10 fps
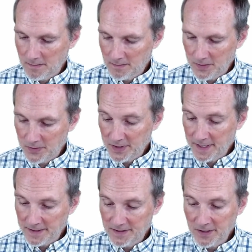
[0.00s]
you should
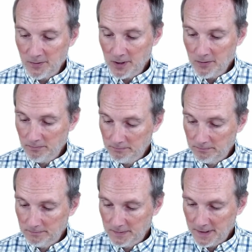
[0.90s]
get 0.
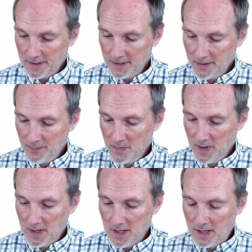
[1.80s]

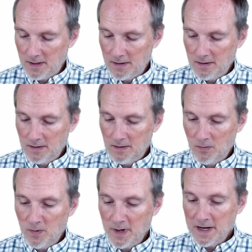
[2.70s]
The
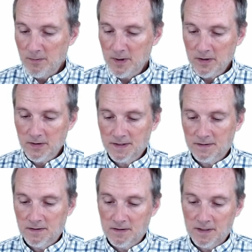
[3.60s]
way we're
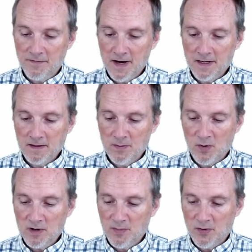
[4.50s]
just defining the
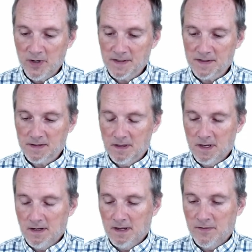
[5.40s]
Borda points,
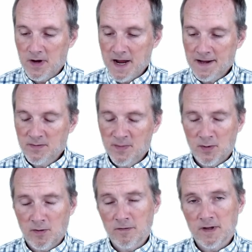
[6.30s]
if you add them up
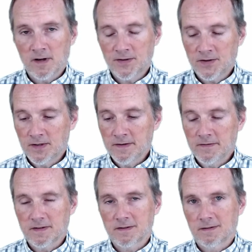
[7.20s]
over the
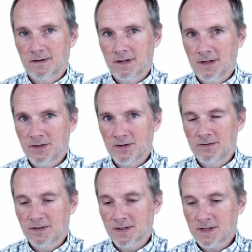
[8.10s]
alternatives, it
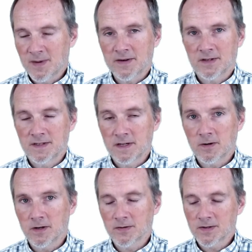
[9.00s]
should just come out to
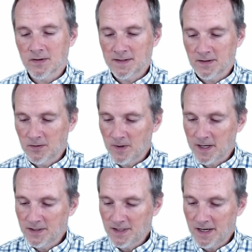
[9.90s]
0. So that's a good way to
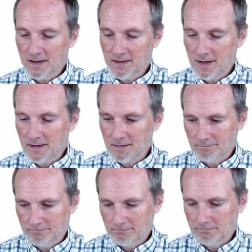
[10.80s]
check that,
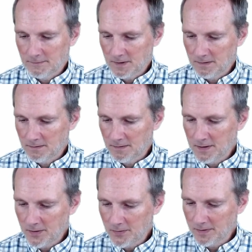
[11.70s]
you
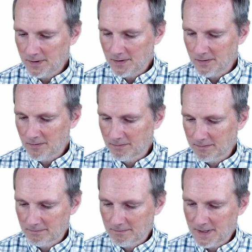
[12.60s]
know, your
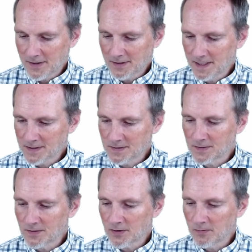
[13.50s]
calculations
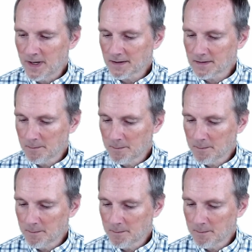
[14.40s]
are correct.